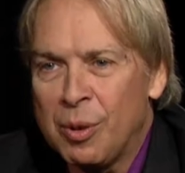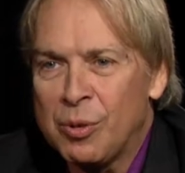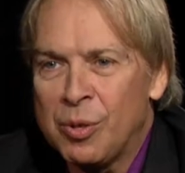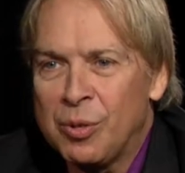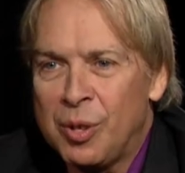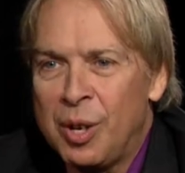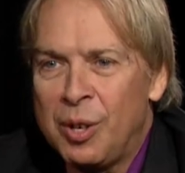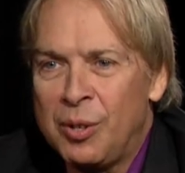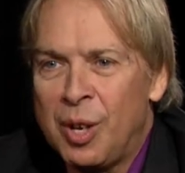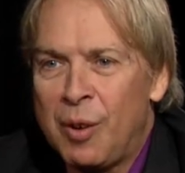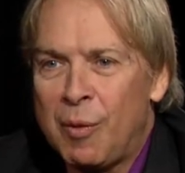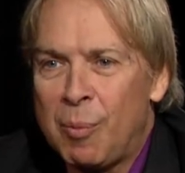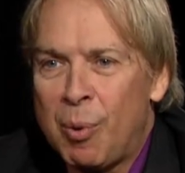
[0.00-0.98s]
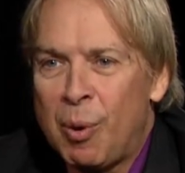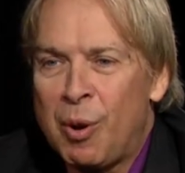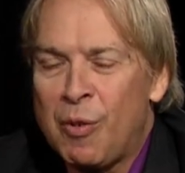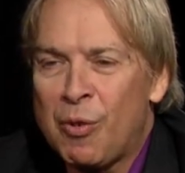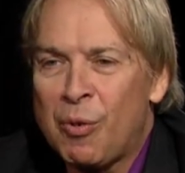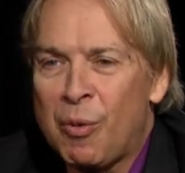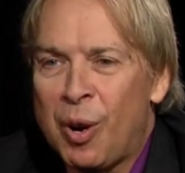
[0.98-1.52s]
actually dated David Bowie
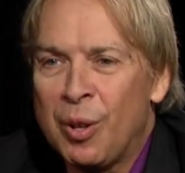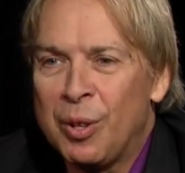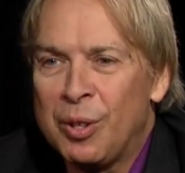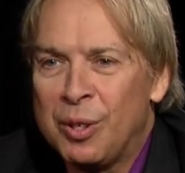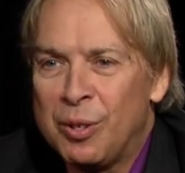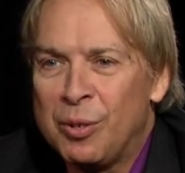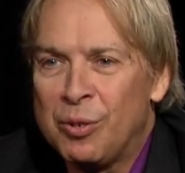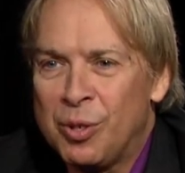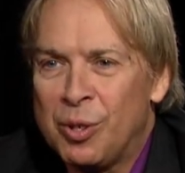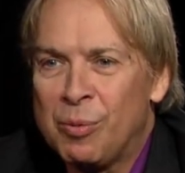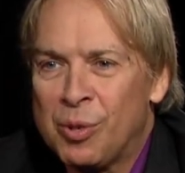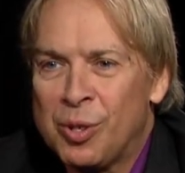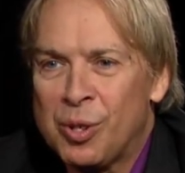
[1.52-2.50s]
for a while, and, he, and she was the